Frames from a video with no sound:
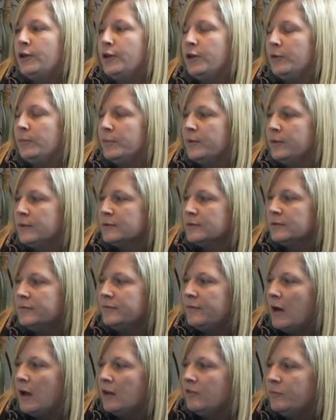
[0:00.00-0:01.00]
Q Pootle
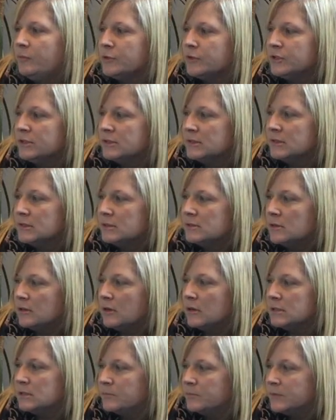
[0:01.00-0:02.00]
5 pushes the
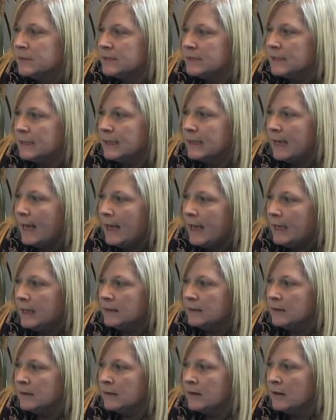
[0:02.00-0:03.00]
starter button
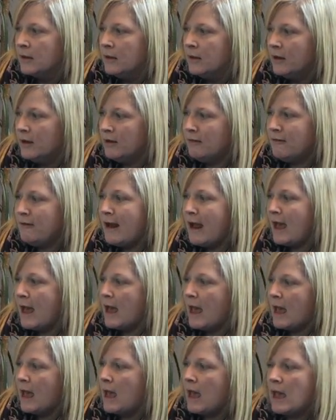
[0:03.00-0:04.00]
again.
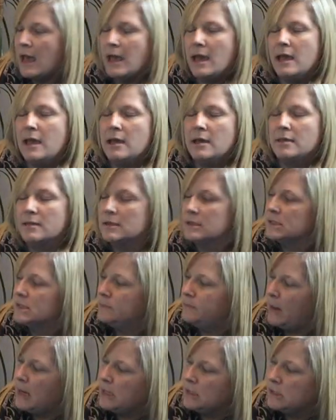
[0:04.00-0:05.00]
Hooray! The
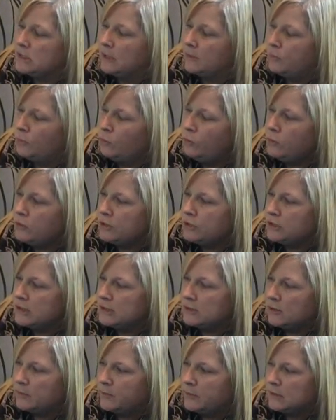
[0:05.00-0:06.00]
spaceship
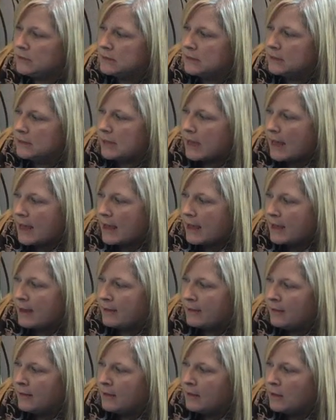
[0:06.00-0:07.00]
whooshes up into the
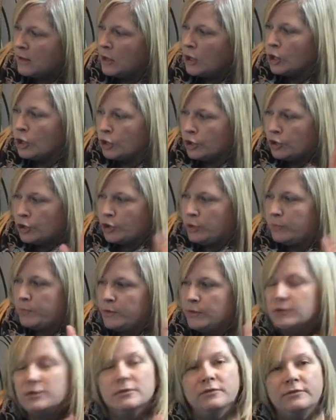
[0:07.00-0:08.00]
air. Q
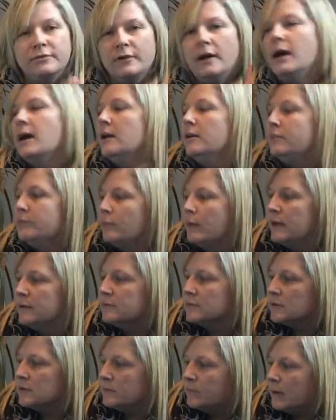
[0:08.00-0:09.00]
Pootle 5
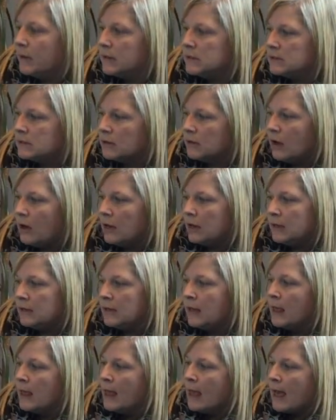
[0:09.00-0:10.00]
waves goodbye to Colin
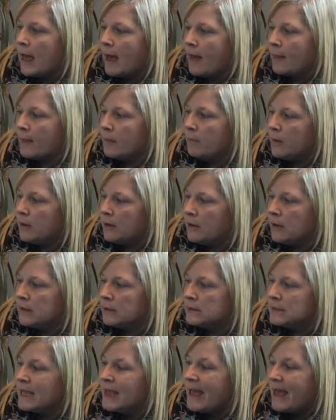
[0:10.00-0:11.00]
and the
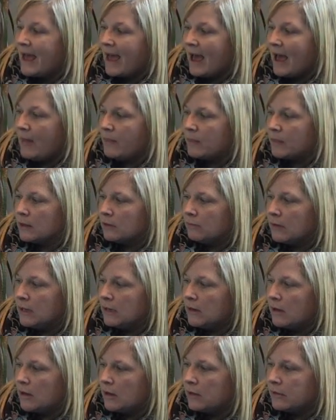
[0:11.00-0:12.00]
birds and the
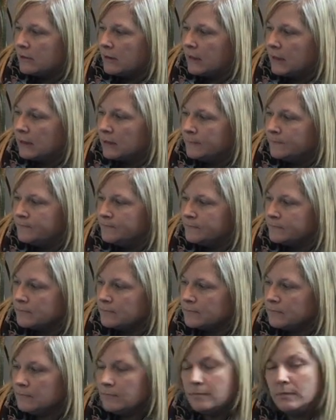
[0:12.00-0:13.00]
green earthling.
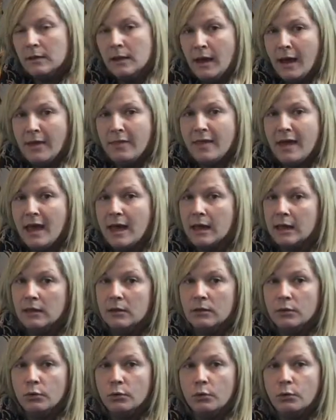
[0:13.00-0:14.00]
And then
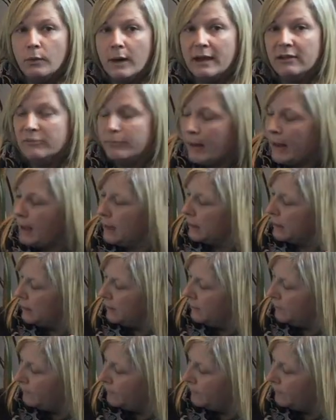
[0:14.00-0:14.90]
we'll wave back.